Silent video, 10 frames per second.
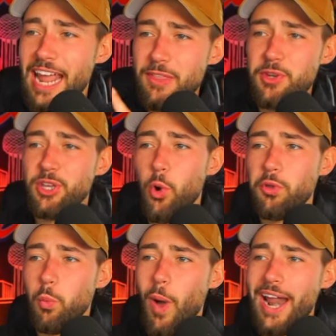Anthony
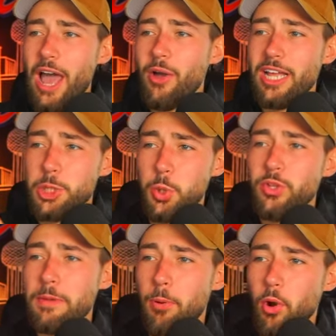Gould at wideout, and
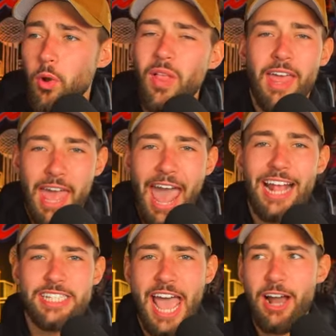Julian Pearl
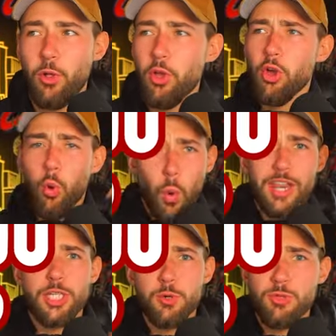at tackle. What
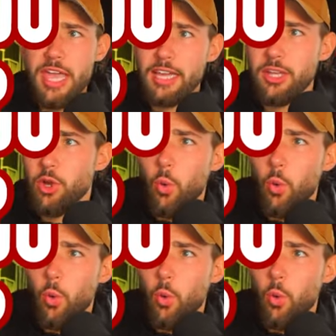did you think?